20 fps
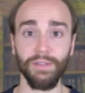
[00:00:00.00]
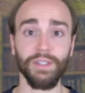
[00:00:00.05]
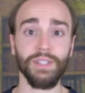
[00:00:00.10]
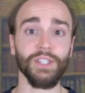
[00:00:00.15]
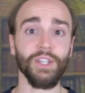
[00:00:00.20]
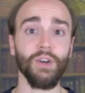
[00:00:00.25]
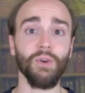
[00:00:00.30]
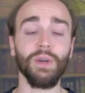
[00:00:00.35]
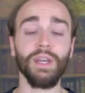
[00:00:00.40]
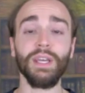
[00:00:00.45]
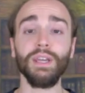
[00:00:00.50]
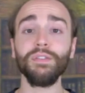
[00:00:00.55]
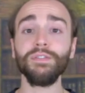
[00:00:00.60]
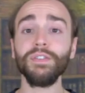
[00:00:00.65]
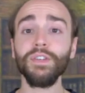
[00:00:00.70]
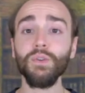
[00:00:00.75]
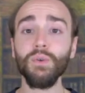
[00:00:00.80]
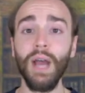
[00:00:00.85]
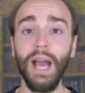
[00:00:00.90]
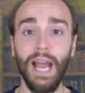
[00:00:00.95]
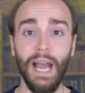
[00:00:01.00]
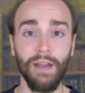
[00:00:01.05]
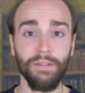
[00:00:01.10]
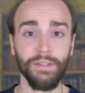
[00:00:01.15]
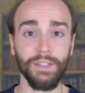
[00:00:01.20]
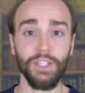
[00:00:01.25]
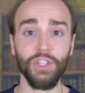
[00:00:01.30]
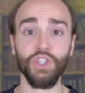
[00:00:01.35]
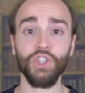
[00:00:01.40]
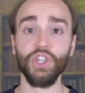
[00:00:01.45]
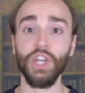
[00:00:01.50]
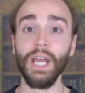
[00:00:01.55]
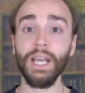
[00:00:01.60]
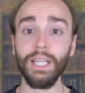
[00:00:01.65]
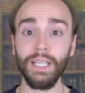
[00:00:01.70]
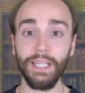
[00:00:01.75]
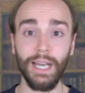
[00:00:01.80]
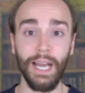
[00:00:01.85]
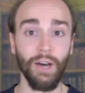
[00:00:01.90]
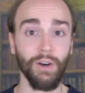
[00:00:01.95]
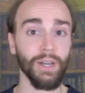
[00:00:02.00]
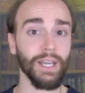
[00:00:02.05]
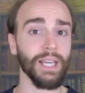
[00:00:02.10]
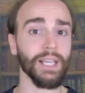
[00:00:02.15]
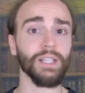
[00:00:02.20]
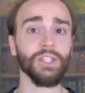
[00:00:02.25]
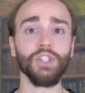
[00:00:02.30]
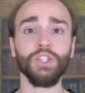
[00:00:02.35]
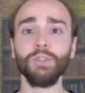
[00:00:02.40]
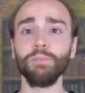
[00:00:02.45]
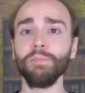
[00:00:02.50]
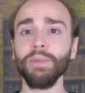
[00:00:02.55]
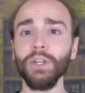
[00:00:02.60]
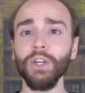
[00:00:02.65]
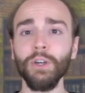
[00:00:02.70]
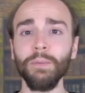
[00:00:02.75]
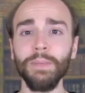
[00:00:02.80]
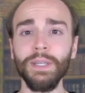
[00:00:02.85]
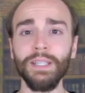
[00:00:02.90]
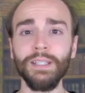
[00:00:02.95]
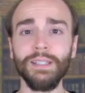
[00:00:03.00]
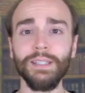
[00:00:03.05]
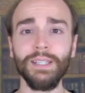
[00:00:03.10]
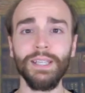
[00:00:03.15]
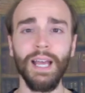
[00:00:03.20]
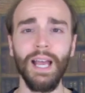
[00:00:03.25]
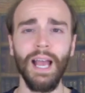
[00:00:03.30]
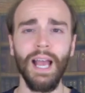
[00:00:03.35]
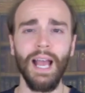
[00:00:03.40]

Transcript: So if you haven't, check it out, experiment,